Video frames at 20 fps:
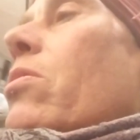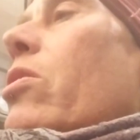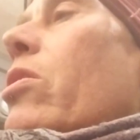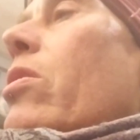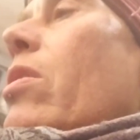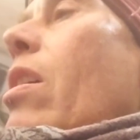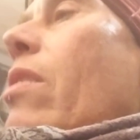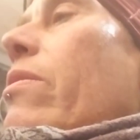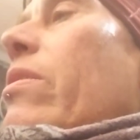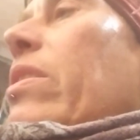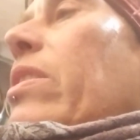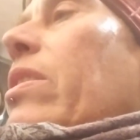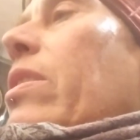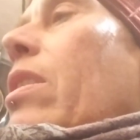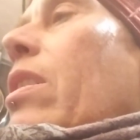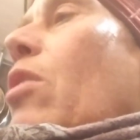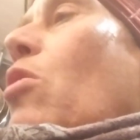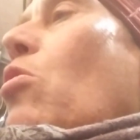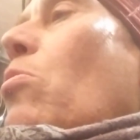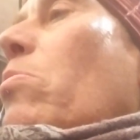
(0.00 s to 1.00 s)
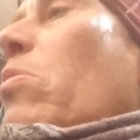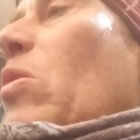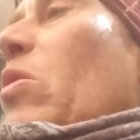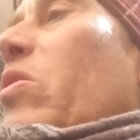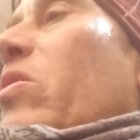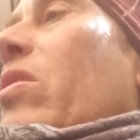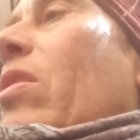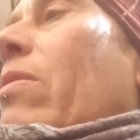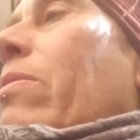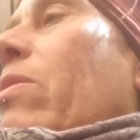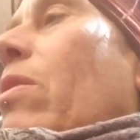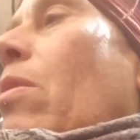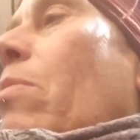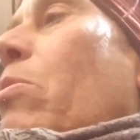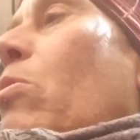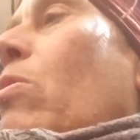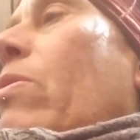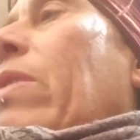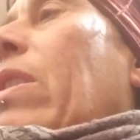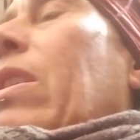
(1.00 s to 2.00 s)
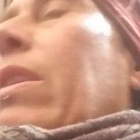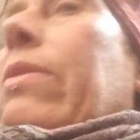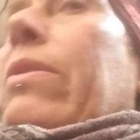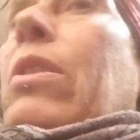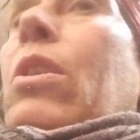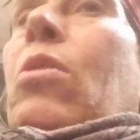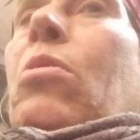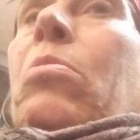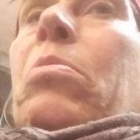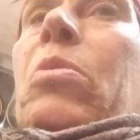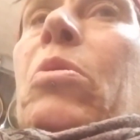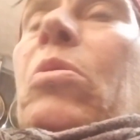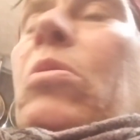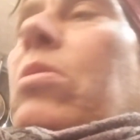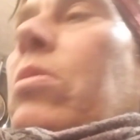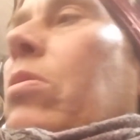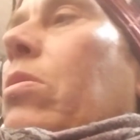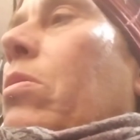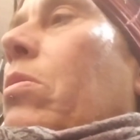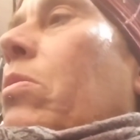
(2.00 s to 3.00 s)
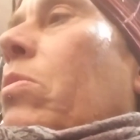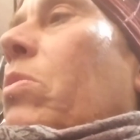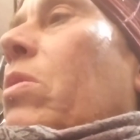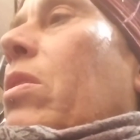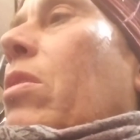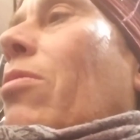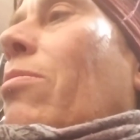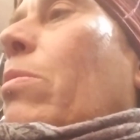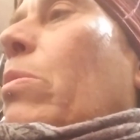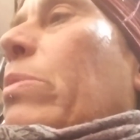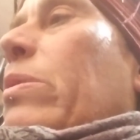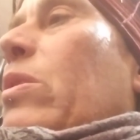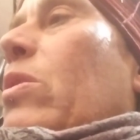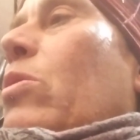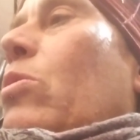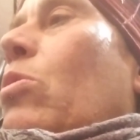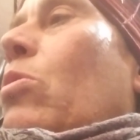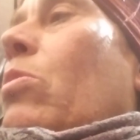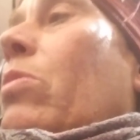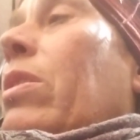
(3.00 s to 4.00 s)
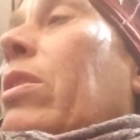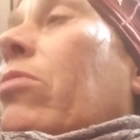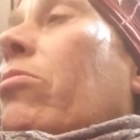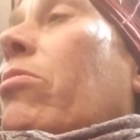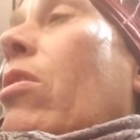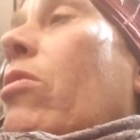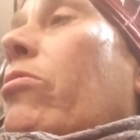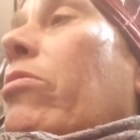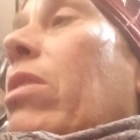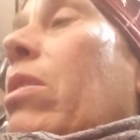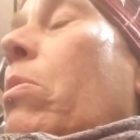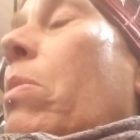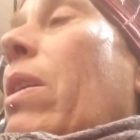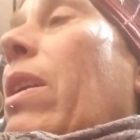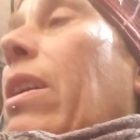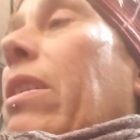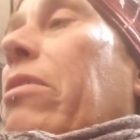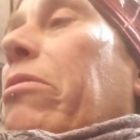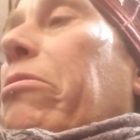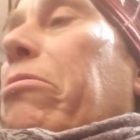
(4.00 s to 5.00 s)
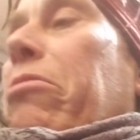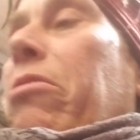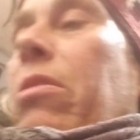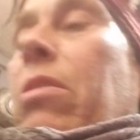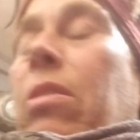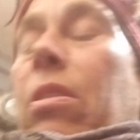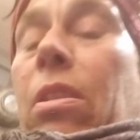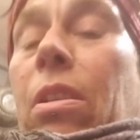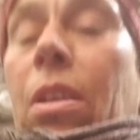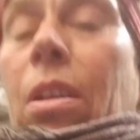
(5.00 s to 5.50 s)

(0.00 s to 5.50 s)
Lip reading: You know this compost stuff that I bought, that living compost, which I can't remember what it's called. It's growing really well out the front.